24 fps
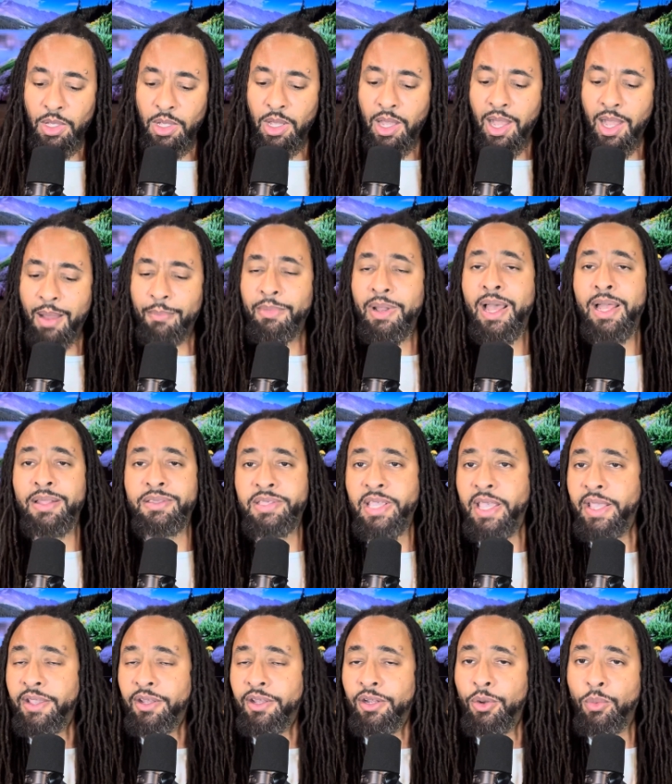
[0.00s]
I'm not
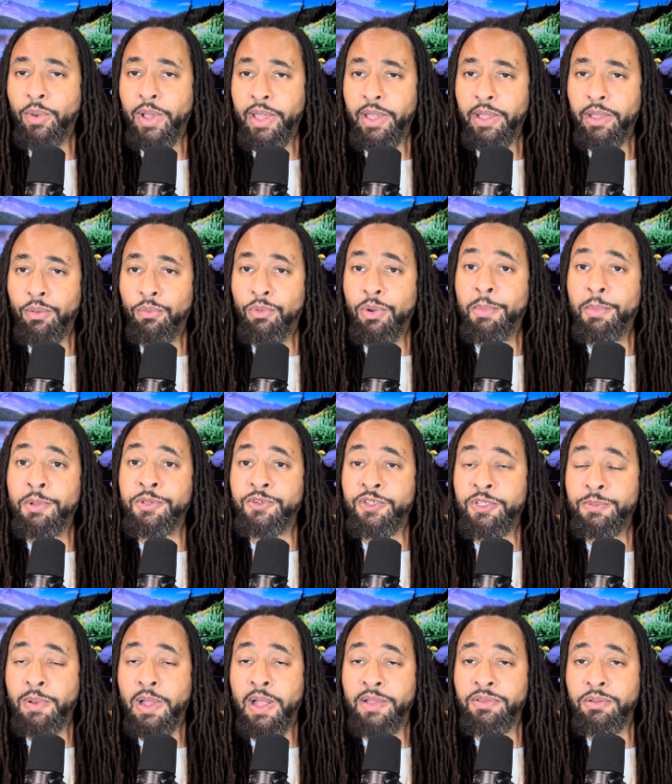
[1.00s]
taking away women's
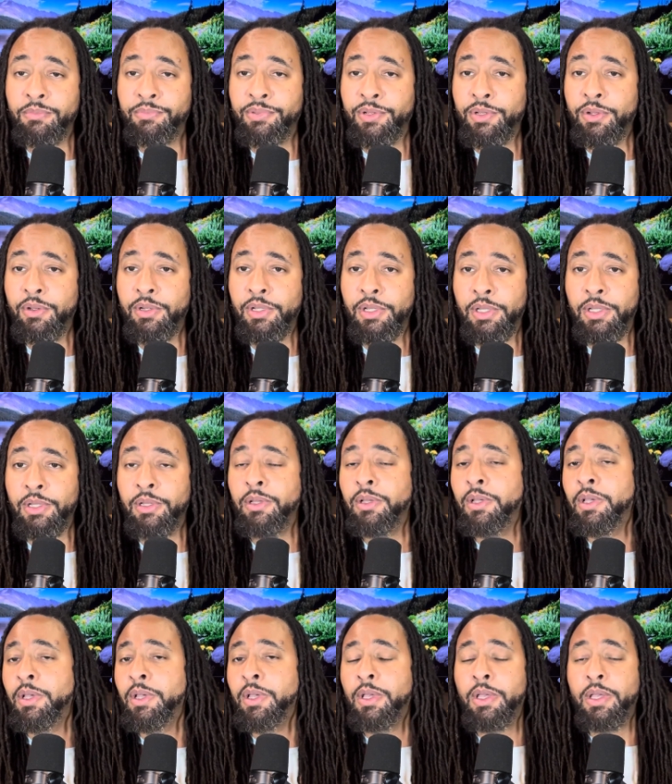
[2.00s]
responsibility
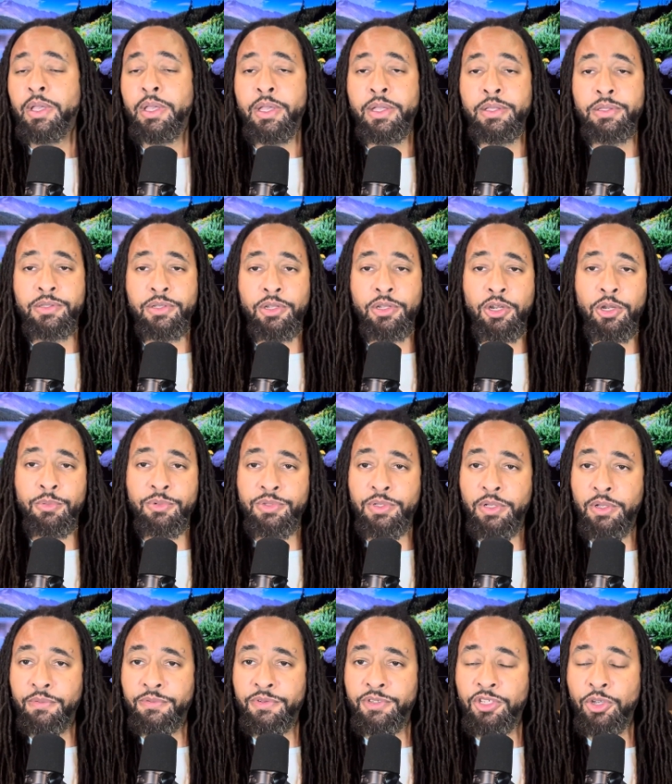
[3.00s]
in terms
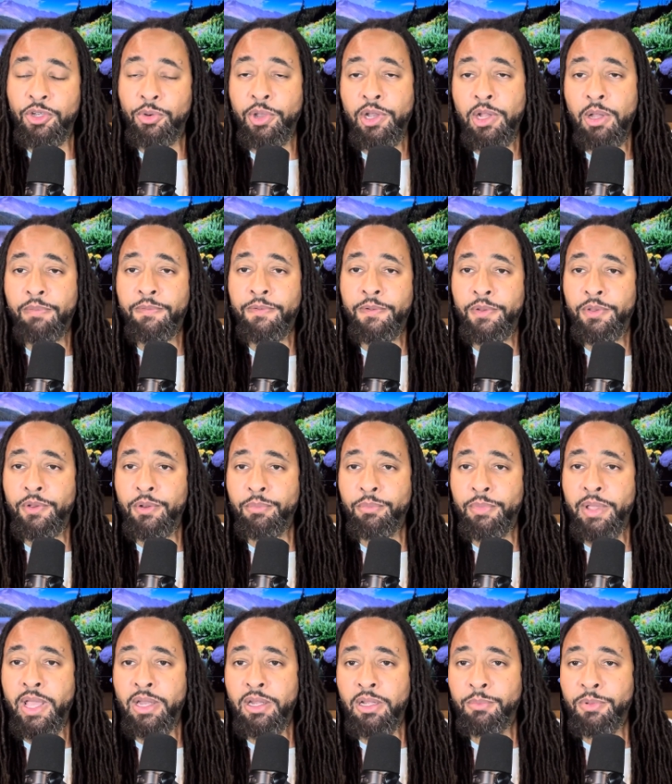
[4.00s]
of showing up for their
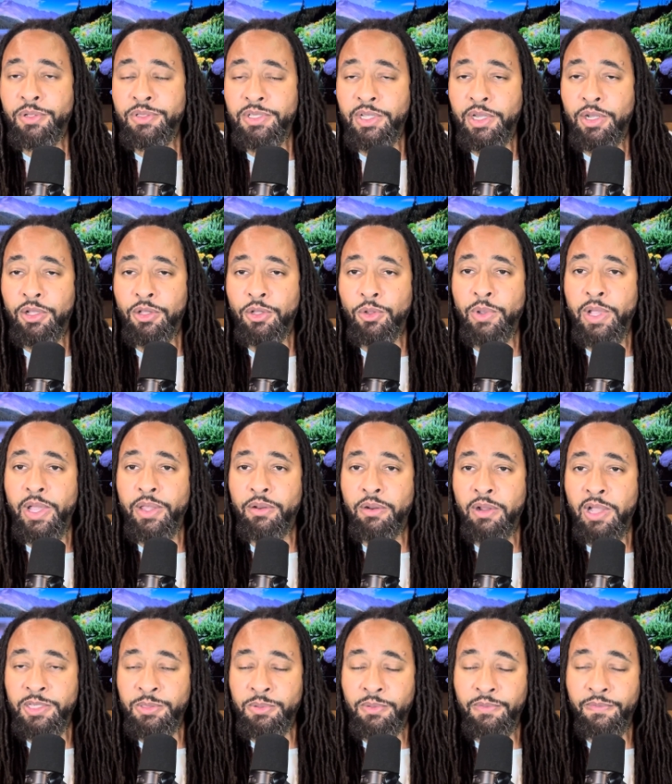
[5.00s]
man in a particular way, their
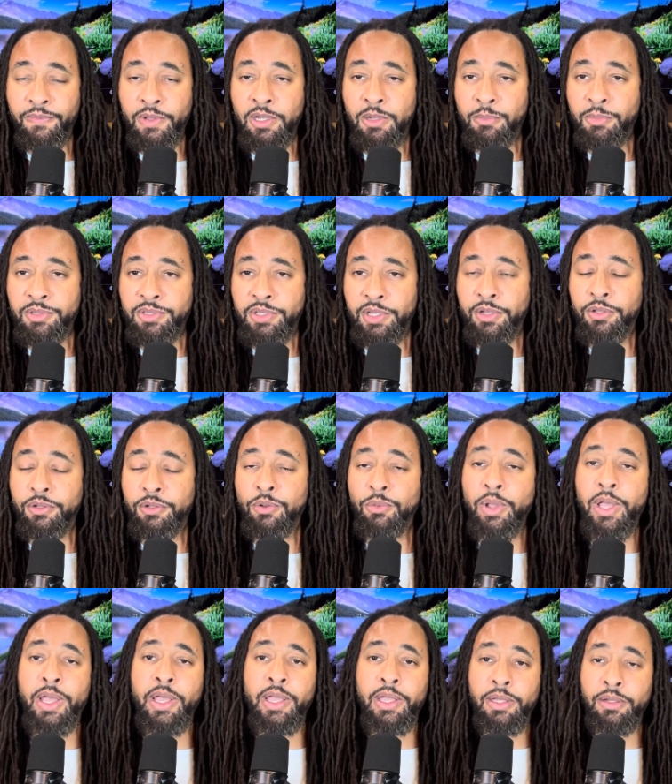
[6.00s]
husband in a particular
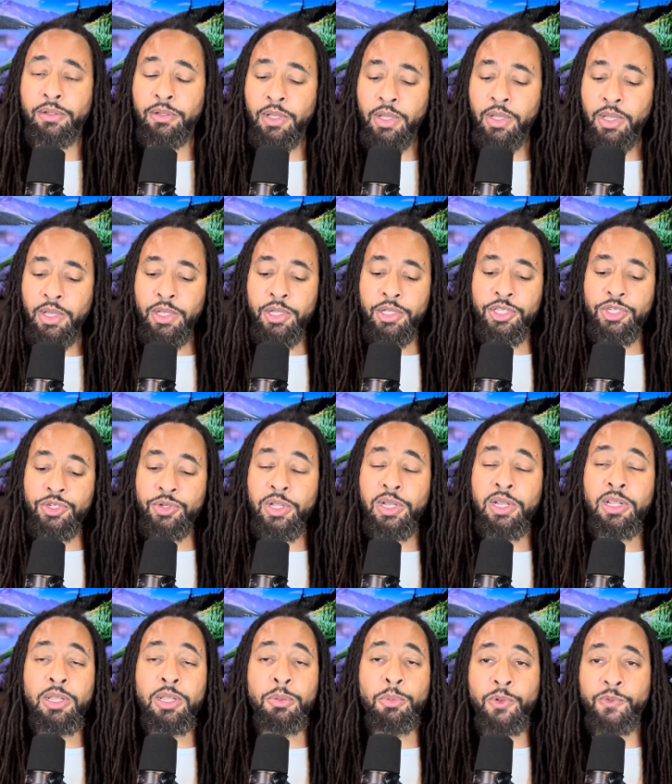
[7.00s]
way, and
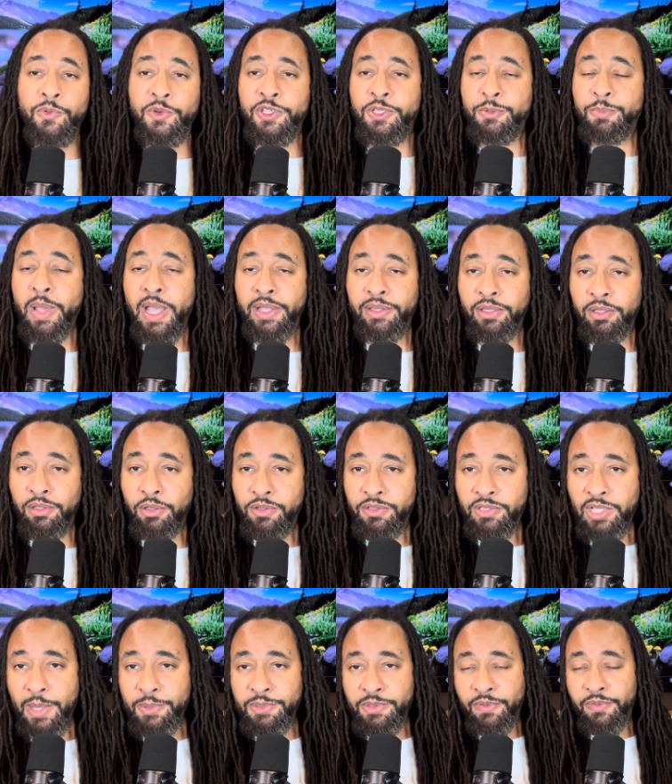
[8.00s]
treating him with respect and those
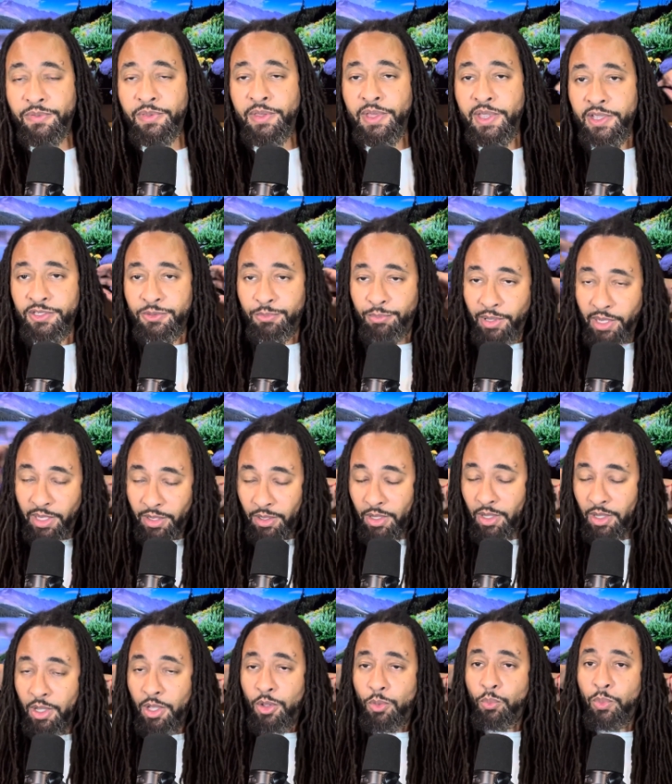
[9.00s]
types of things. But
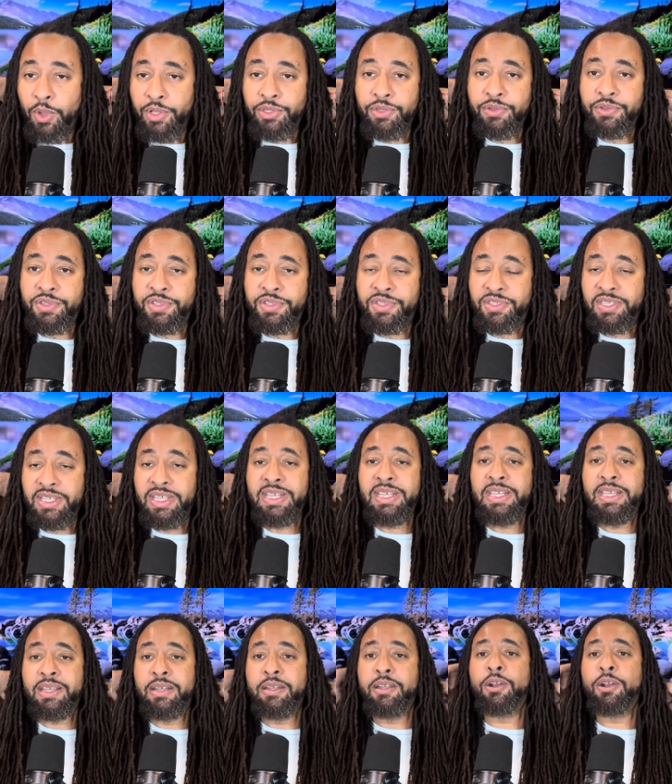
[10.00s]
when you
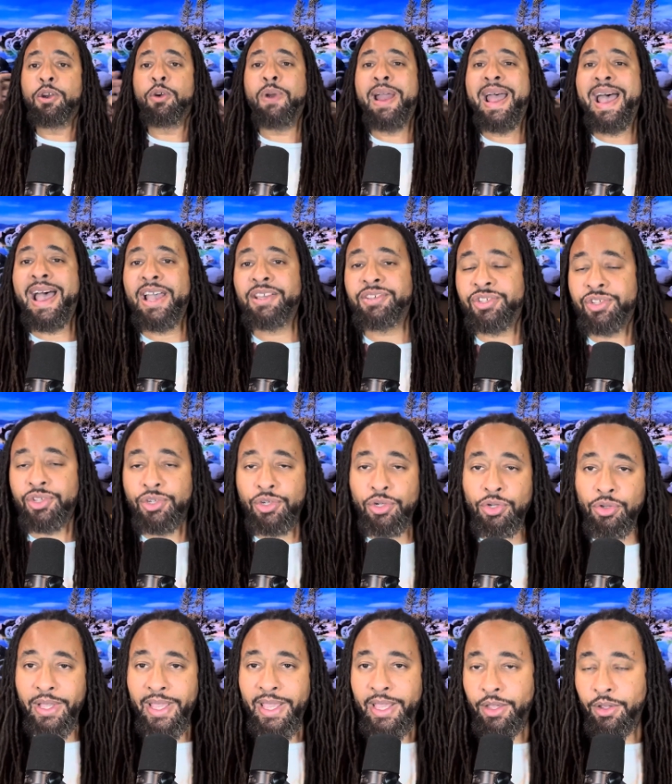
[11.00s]
see an
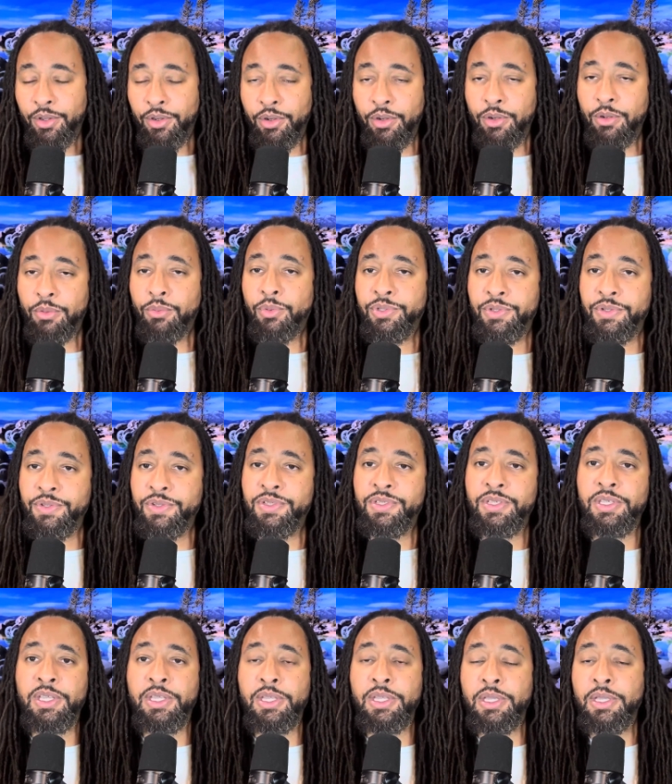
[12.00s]
irrational anger, when you
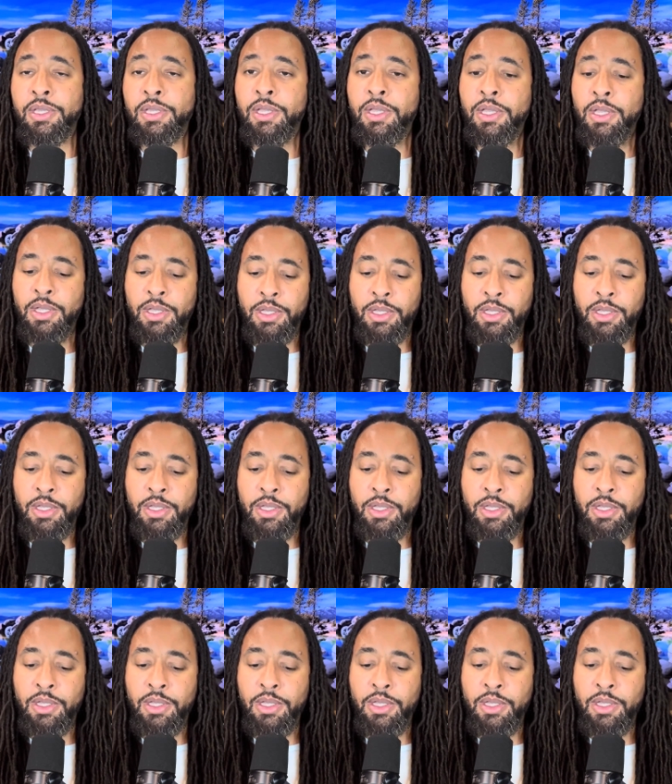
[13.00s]
see,